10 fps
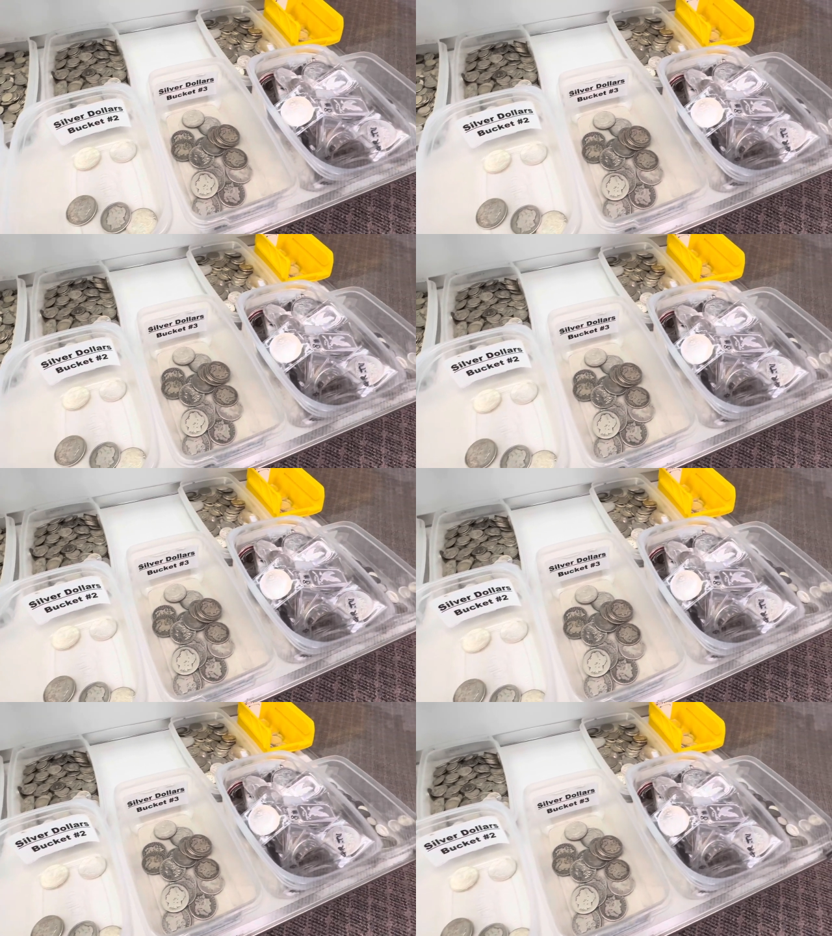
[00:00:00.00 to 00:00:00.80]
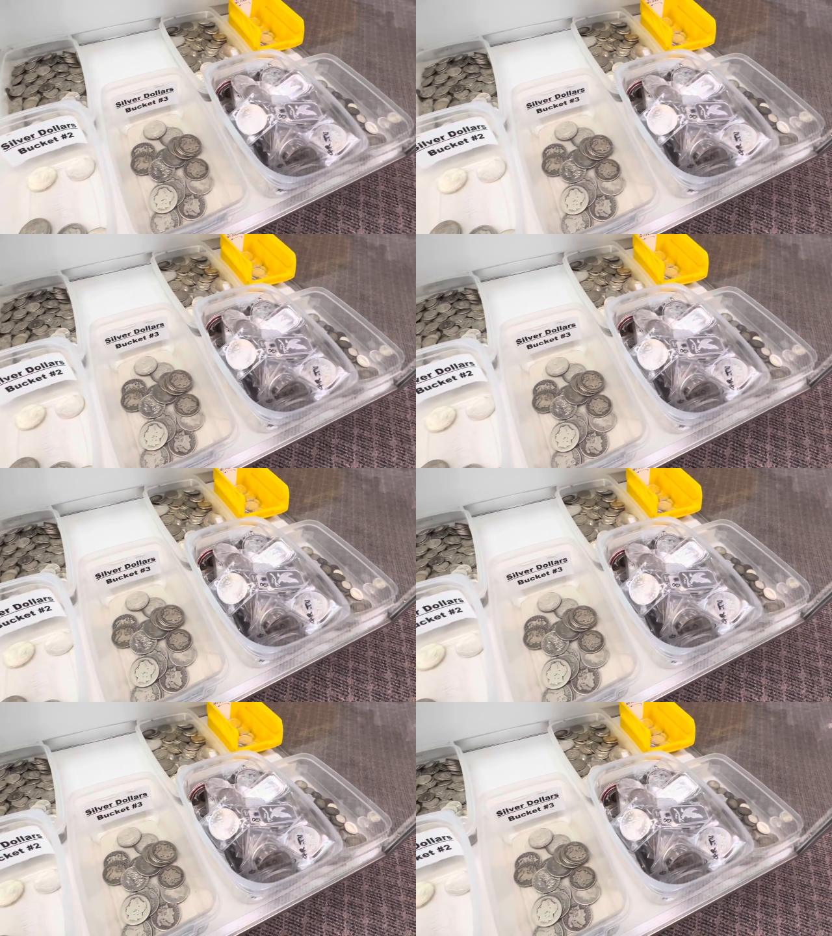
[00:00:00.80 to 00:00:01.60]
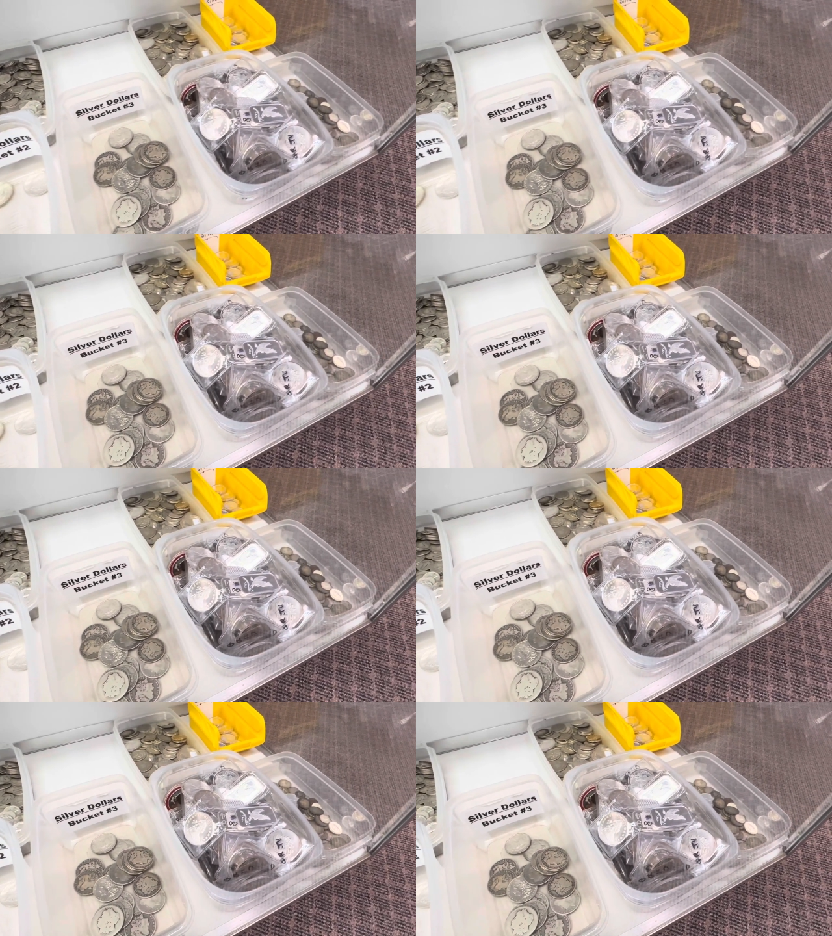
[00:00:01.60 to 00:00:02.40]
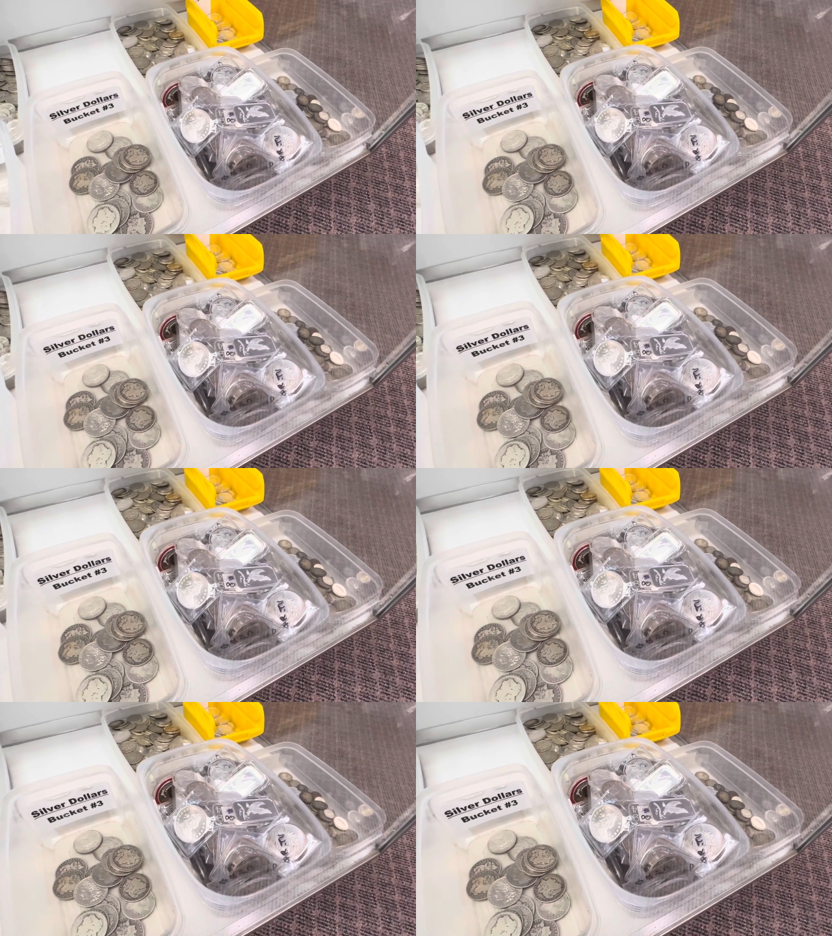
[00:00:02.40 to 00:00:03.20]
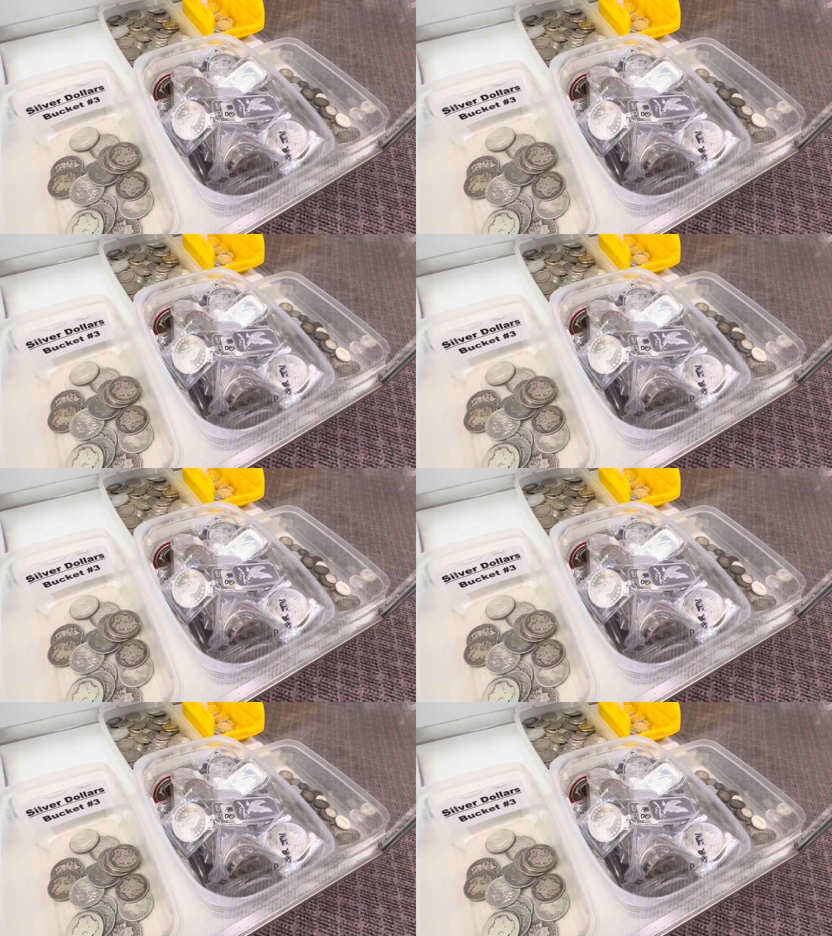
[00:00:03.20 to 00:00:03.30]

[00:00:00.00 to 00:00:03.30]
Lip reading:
No face is visible, so there are no lips to read.